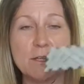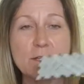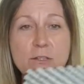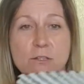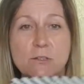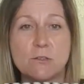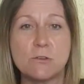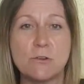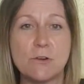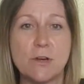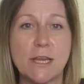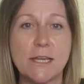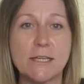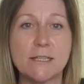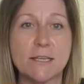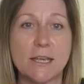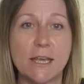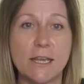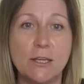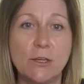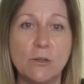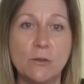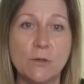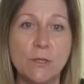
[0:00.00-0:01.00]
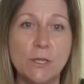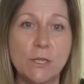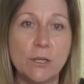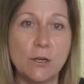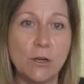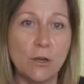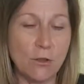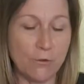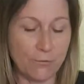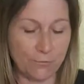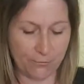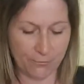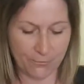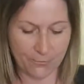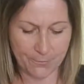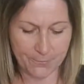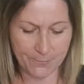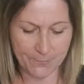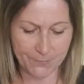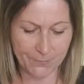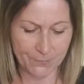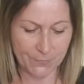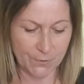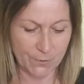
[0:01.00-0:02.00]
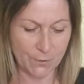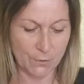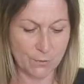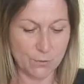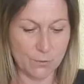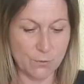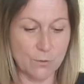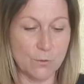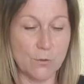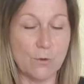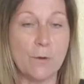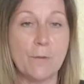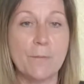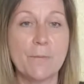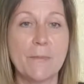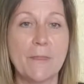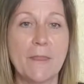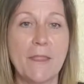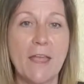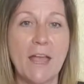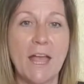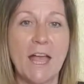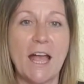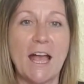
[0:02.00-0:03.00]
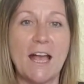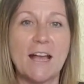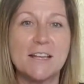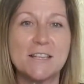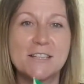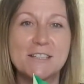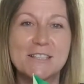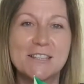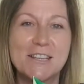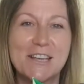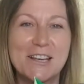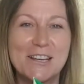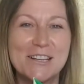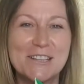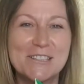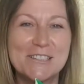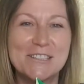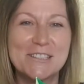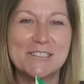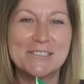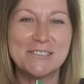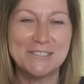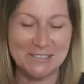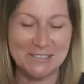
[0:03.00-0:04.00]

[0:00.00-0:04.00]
to create a loincloth or a skirt.